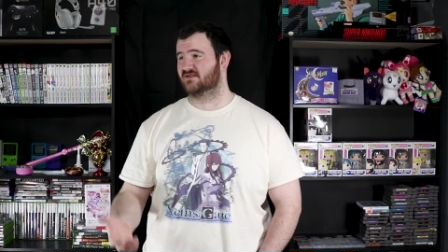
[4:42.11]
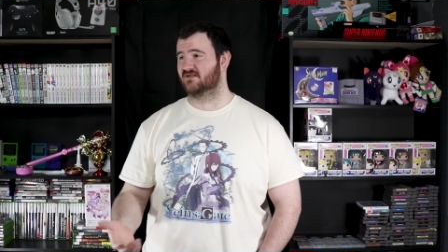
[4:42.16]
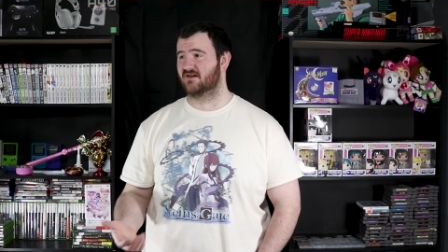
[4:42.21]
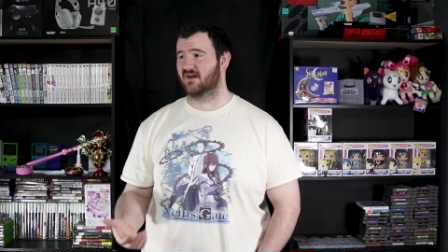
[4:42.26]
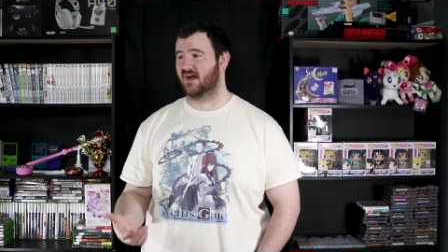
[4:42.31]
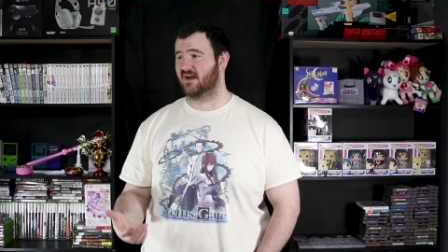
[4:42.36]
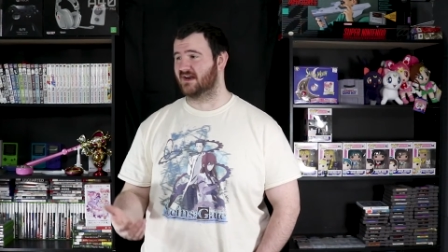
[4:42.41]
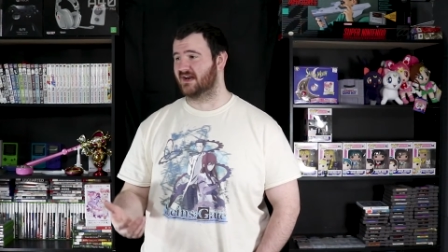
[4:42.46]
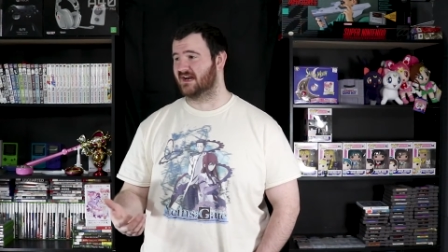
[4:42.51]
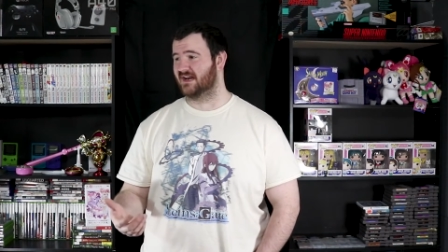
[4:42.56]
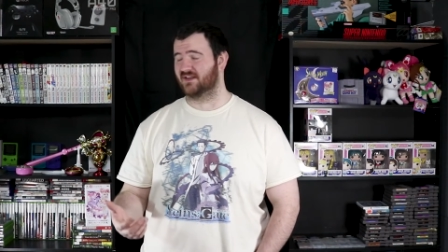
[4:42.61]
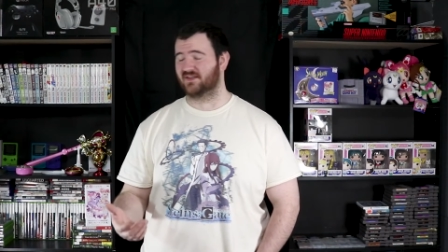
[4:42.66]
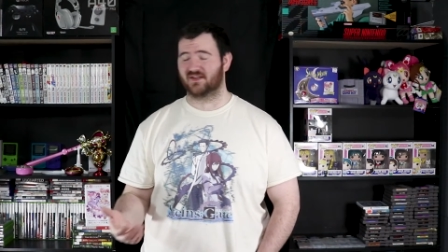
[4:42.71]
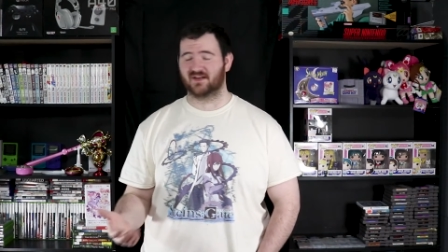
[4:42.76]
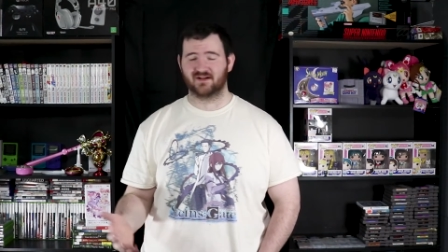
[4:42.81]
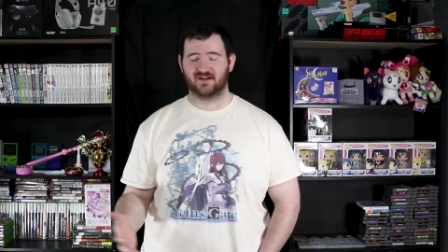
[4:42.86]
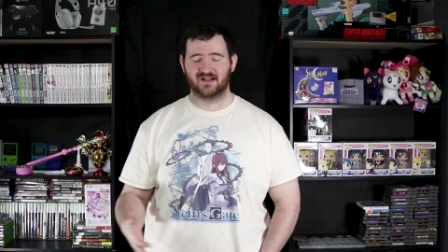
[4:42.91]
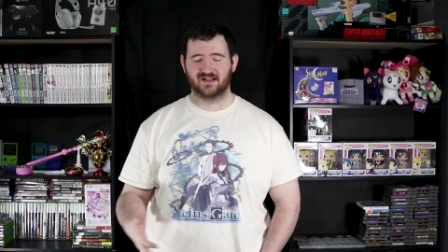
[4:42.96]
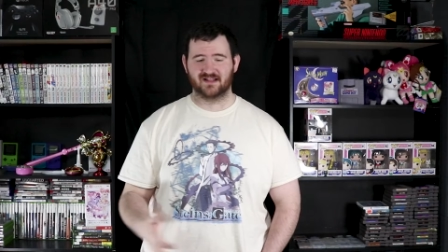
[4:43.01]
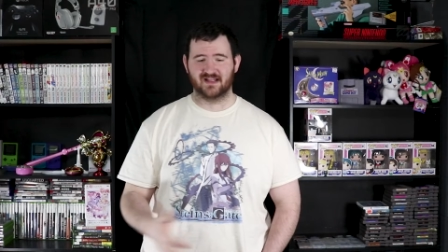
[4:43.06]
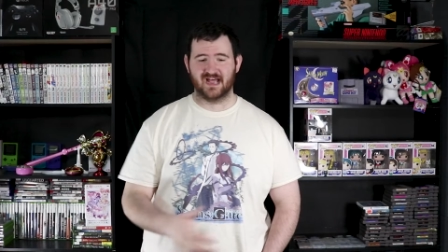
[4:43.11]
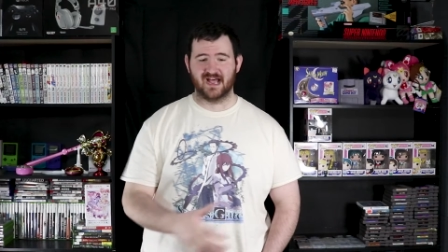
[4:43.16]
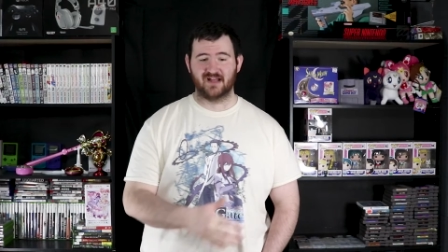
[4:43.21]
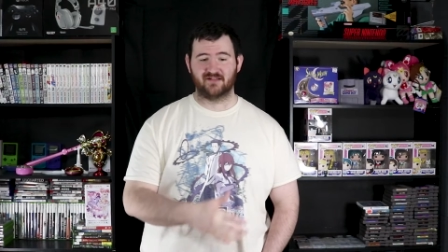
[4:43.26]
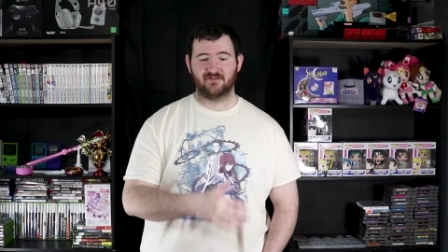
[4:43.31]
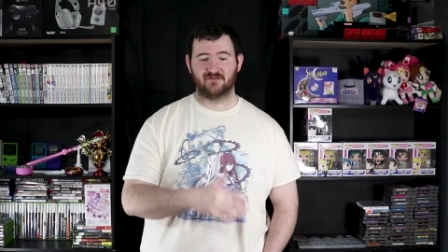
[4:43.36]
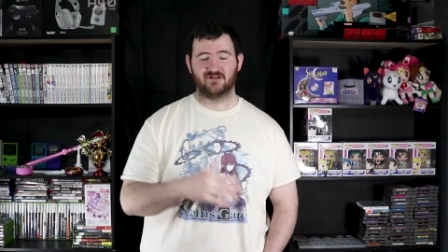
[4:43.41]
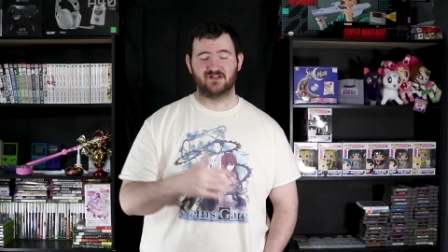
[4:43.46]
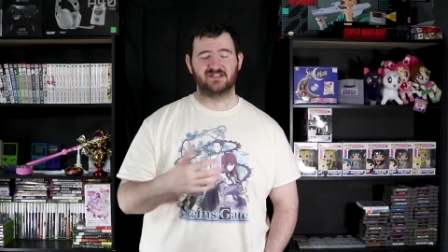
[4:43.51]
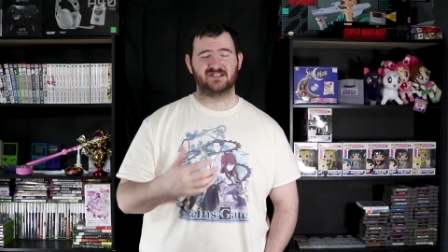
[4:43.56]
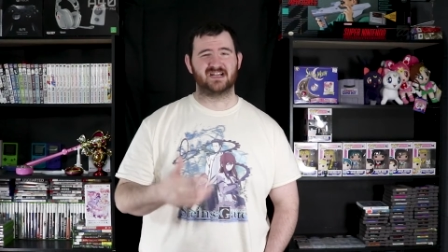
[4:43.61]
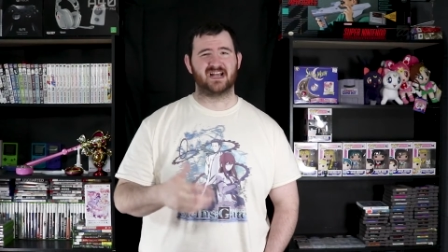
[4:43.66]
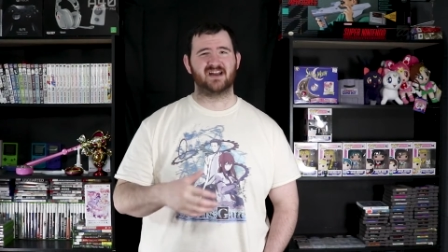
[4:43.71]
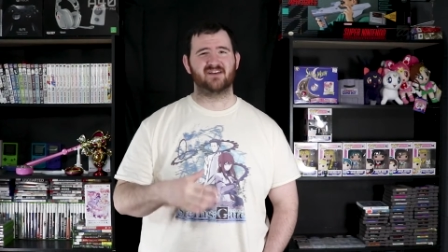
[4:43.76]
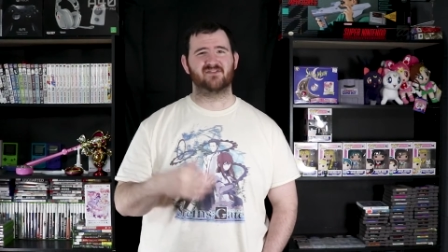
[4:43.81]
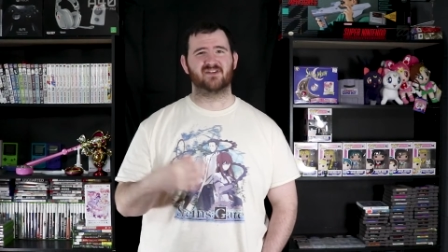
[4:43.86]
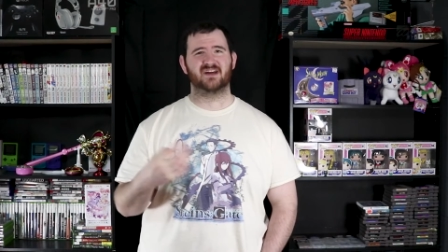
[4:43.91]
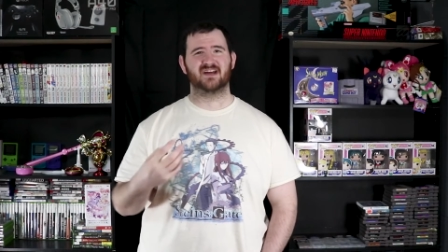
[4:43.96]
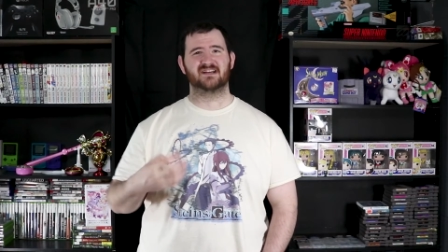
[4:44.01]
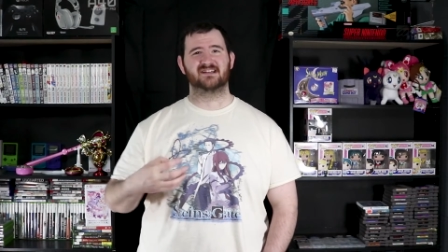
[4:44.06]
They're not anything like that. They're just kind
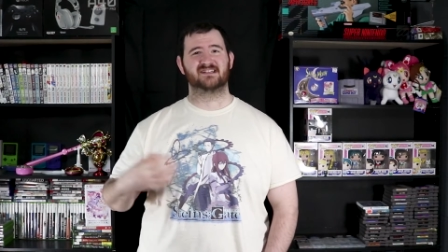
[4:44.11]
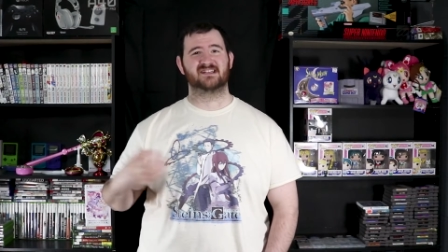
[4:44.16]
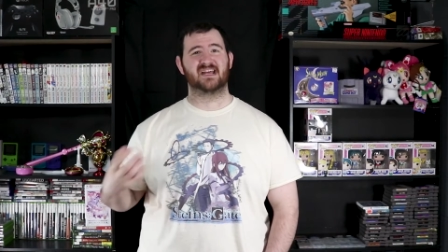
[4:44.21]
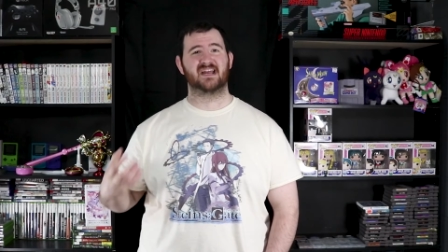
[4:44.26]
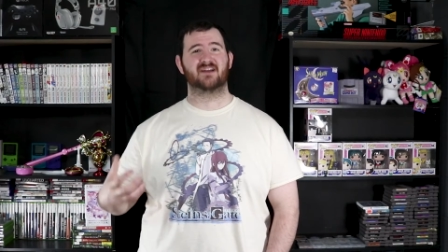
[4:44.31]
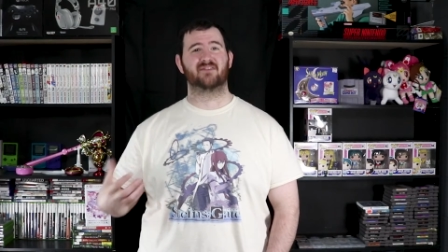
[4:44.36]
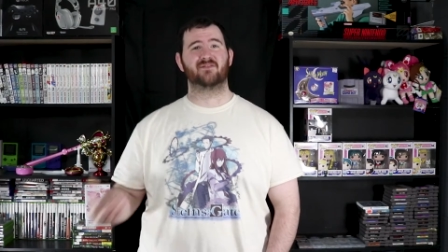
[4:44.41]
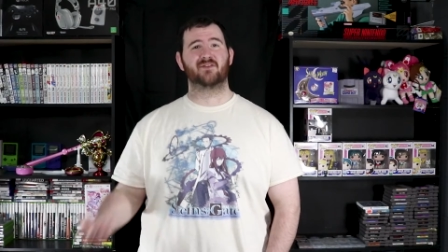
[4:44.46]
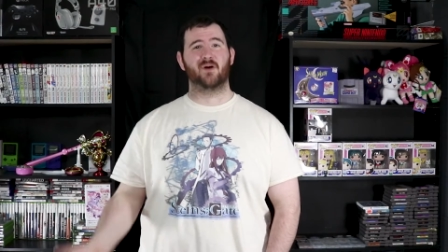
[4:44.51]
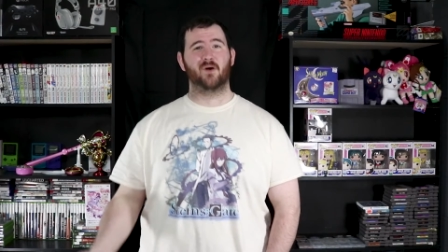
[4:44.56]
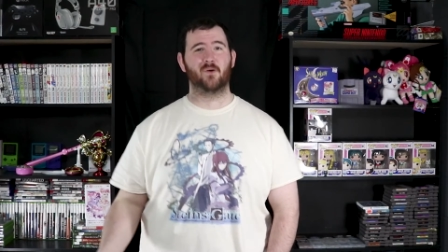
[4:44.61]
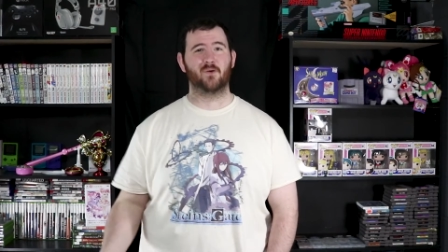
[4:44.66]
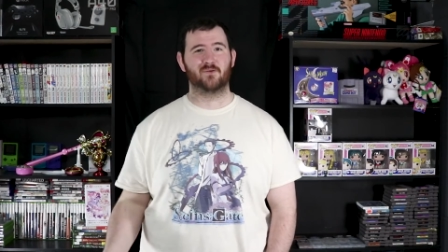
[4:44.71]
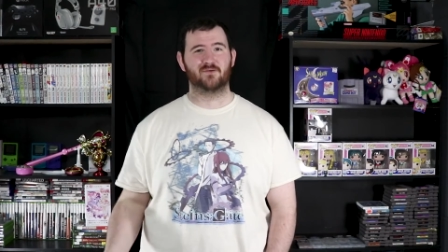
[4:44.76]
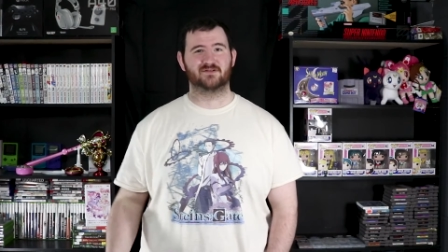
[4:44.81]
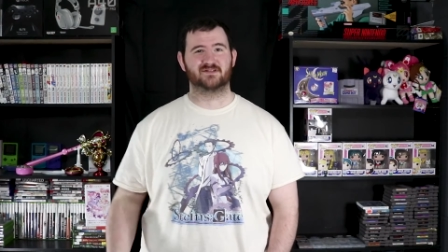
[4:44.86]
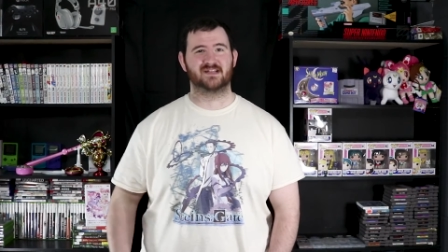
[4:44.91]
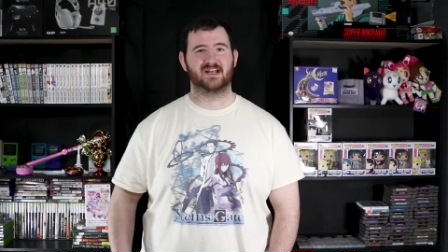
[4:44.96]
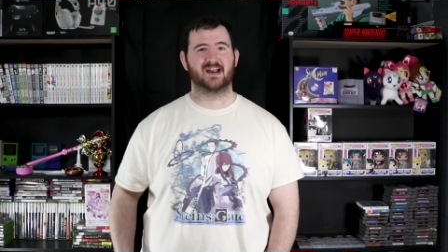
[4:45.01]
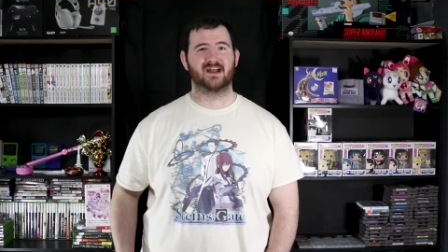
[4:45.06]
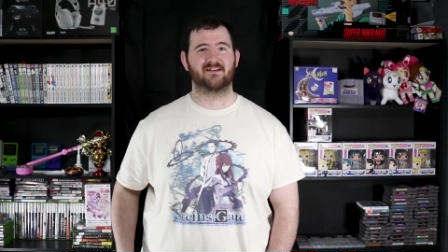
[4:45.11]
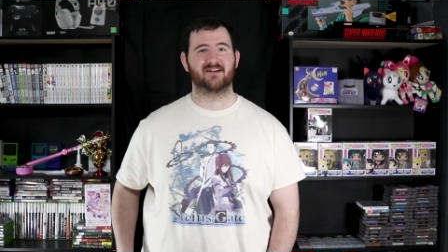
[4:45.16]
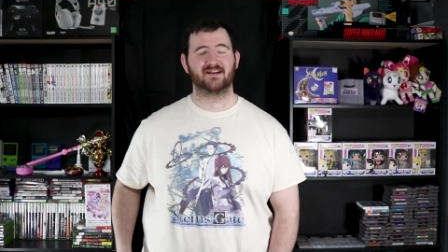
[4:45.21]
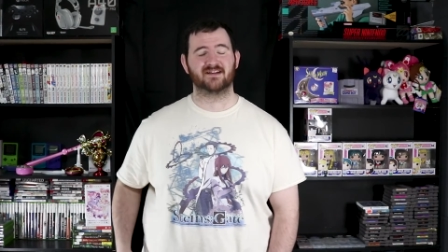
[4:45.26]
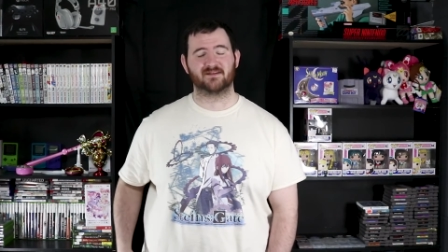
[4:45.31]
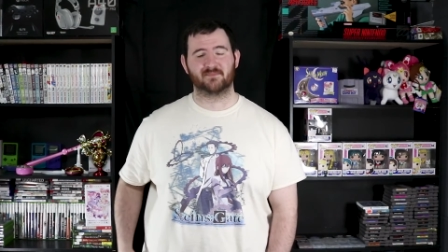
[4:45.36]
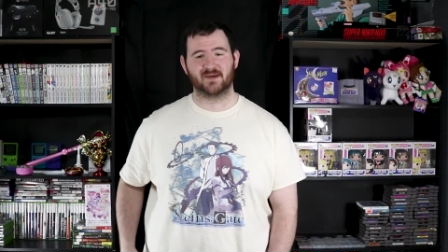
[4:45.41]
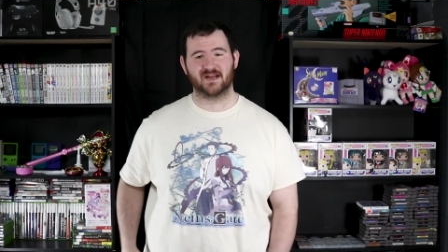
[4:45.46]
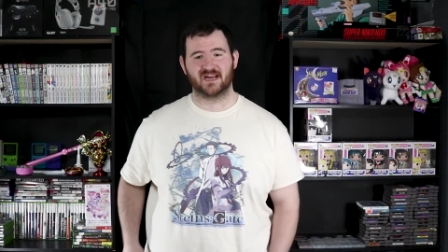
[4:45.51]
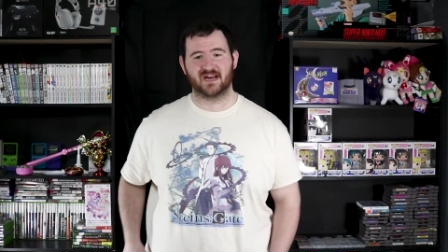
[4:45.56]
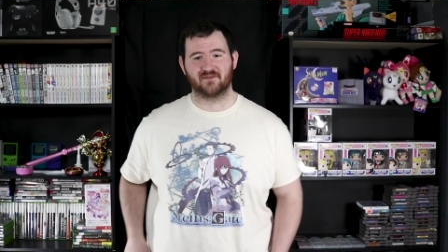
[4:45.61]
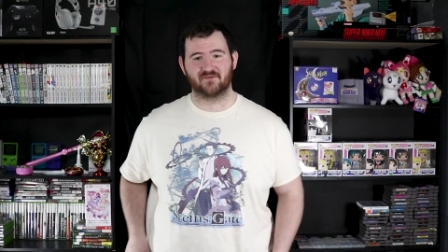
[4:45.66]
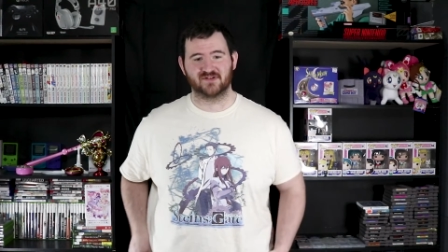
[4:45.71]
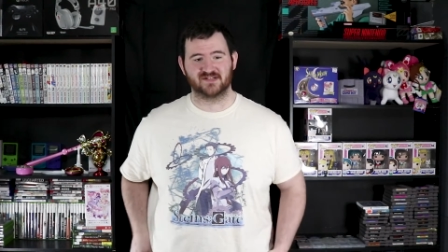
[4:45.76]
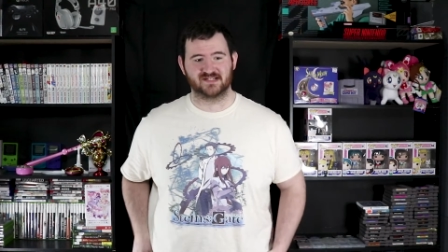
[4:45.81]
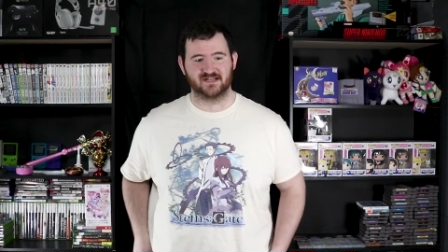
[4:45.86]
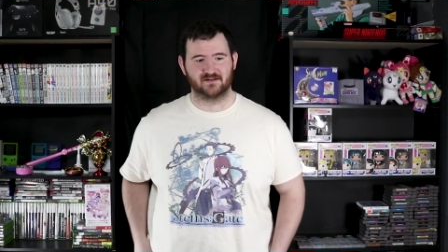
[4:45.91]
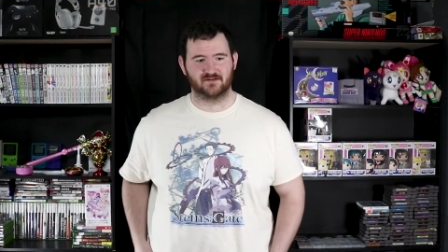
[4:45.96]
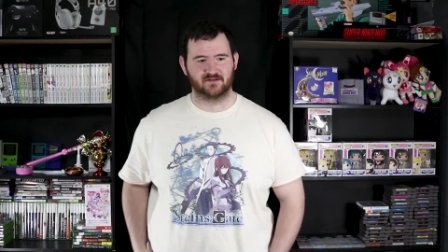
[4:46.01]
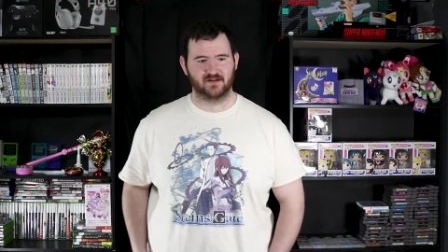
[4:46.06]
of like a set of goals that I like to make every
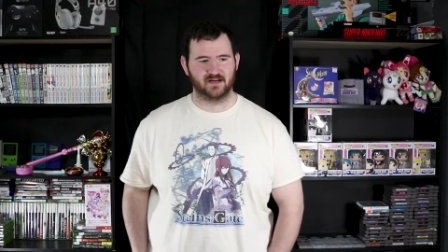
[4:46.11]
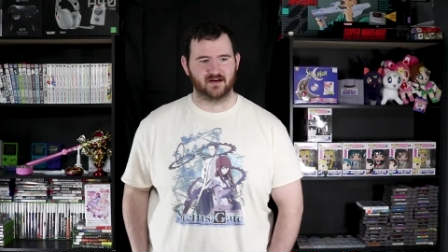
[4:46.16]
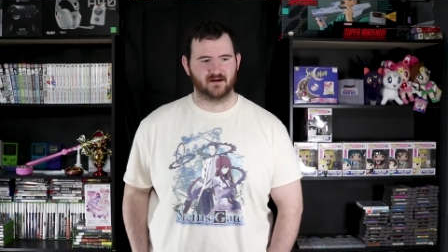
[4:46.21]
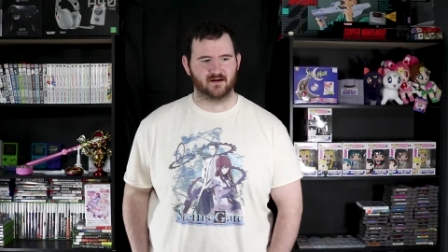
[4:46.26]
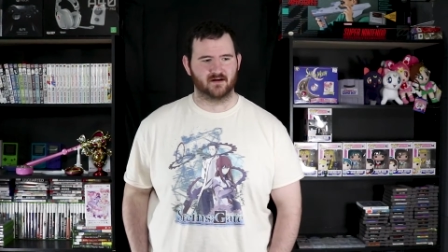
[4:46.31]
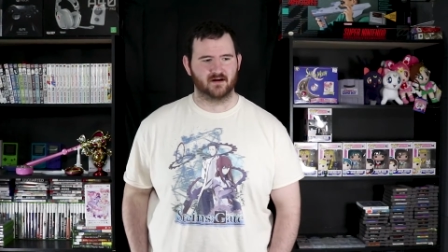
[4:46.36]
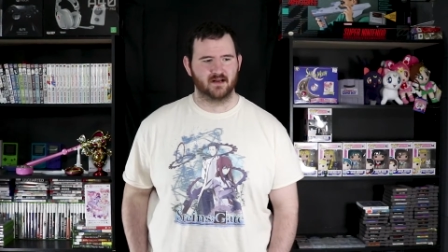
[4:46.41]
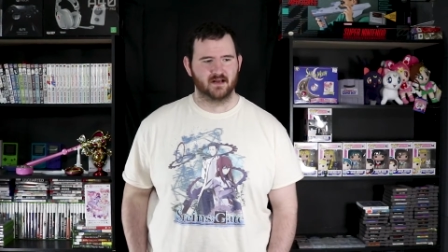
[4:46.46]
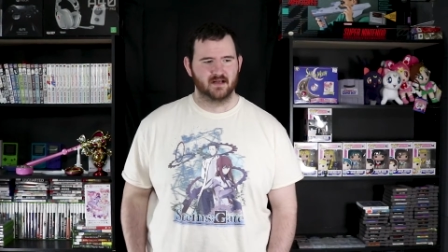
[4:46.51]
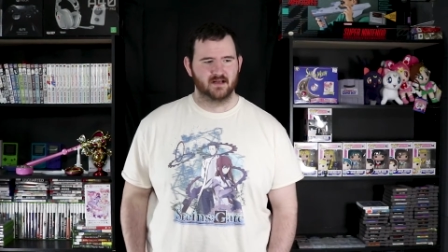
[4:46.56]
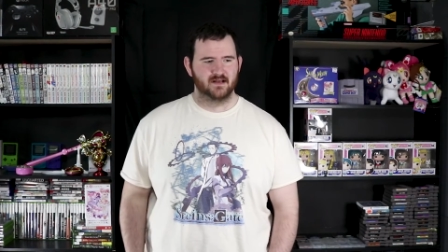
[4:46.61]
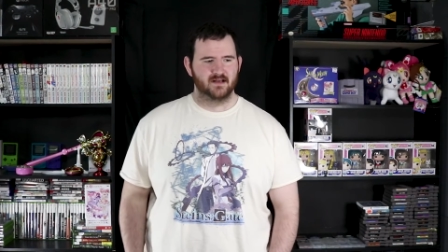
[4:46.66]
single year.